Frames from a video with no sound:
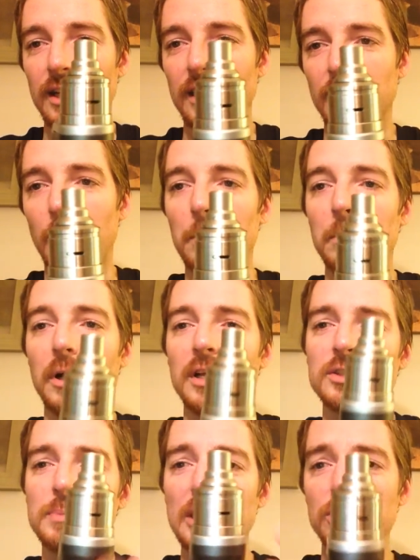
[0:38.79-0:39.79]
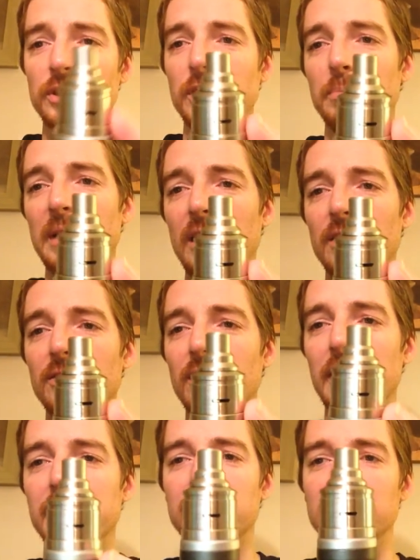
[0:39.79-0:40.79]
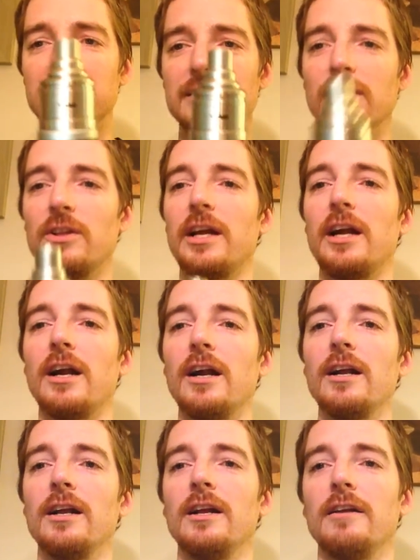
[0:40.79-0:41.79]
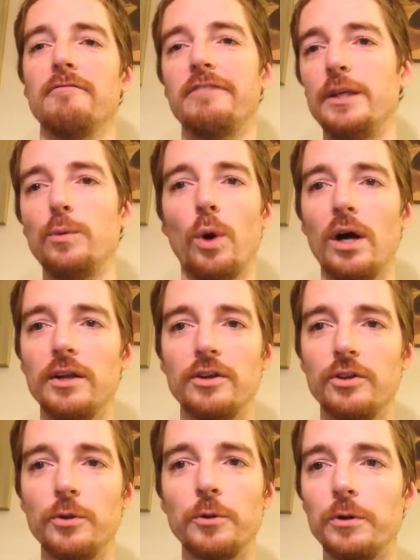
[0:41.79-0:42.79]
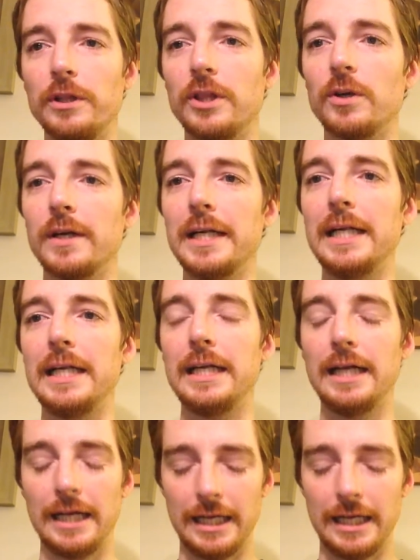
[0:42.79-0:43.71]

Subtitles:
especially compared to like the Still Air V1, 2, and 3.